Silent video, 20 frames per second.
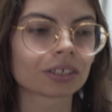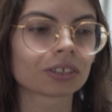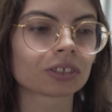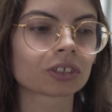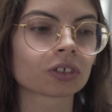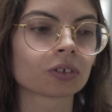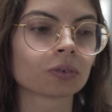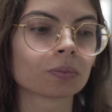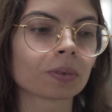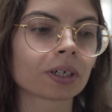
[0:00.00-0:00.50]

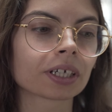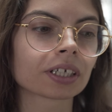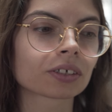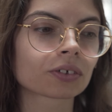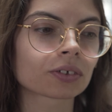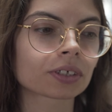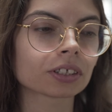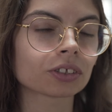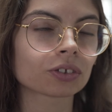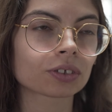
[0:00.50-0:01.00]
So my
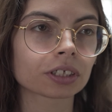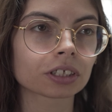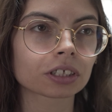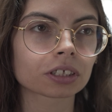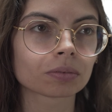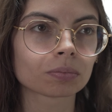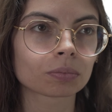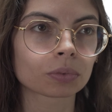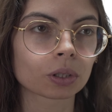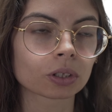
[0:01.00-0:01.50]

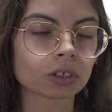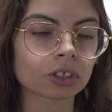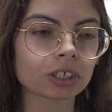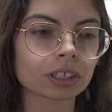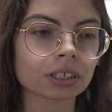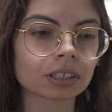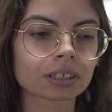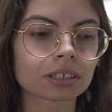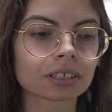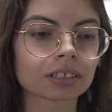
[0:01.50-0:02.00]
graduation
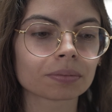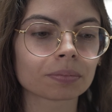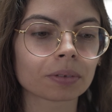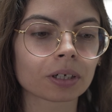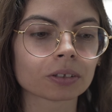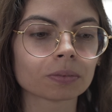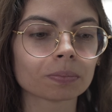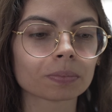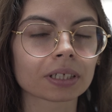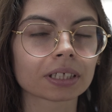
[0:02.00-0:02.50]
project is
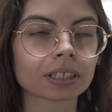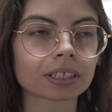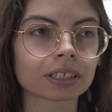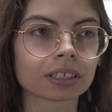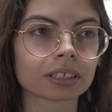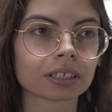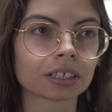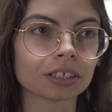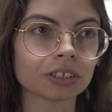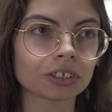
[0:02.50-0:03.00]
about
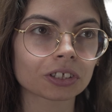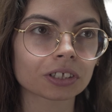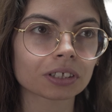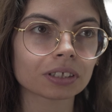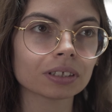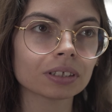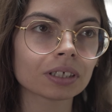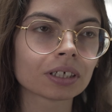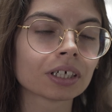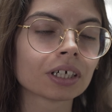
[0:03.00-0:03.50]

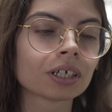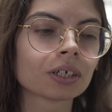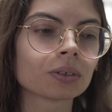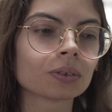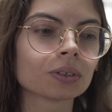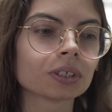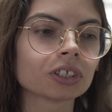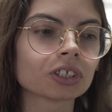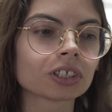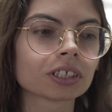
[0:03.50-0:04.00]
plastination,
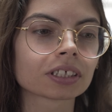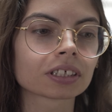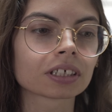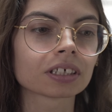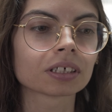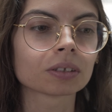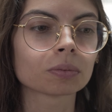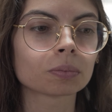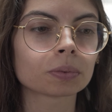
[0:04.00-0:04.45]
which is a